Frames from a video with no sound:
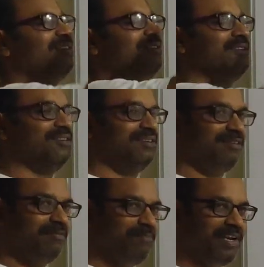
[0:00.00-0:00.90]

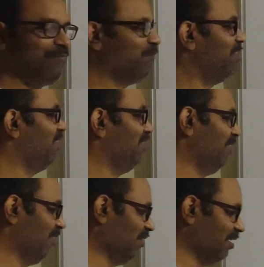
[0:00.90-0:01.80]
So briefly,
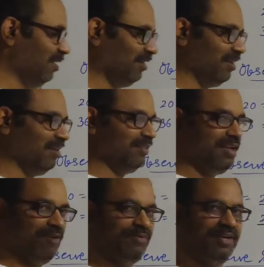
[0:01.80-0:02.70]
they
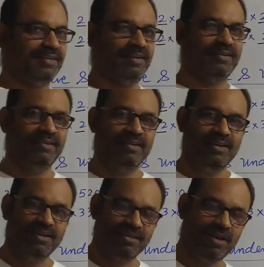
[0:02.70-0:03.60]
have written
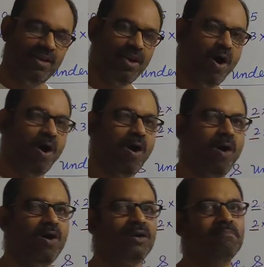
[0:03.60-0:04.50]
the
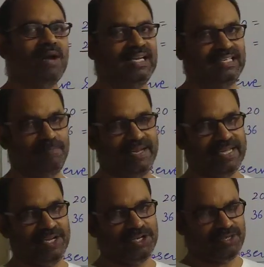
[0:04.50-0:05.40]
long
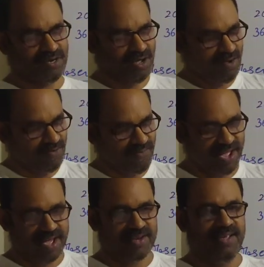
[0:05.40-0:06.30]
multiplication.
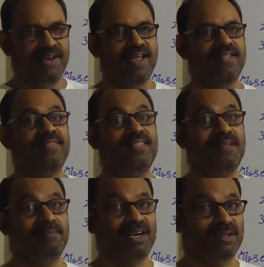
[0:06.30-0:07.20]
Very
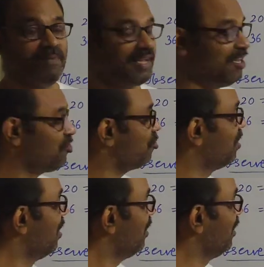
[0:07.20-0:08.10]
lengthy
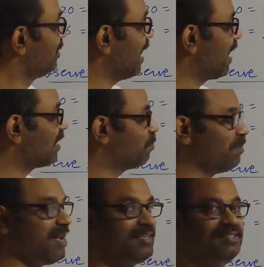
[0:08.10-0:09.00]
multiplication is
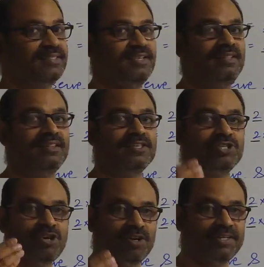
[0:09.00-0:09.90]
expressed in the
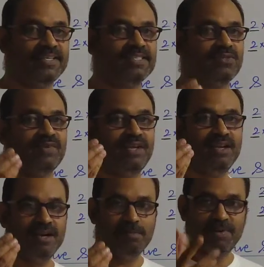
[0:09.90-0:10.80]
shortest
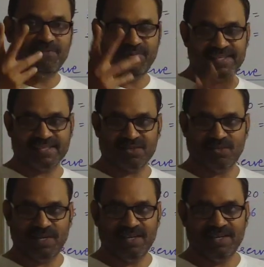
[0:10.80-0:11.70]
way, briefest
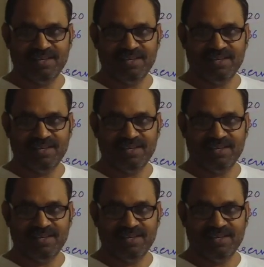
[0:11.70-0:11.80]
way.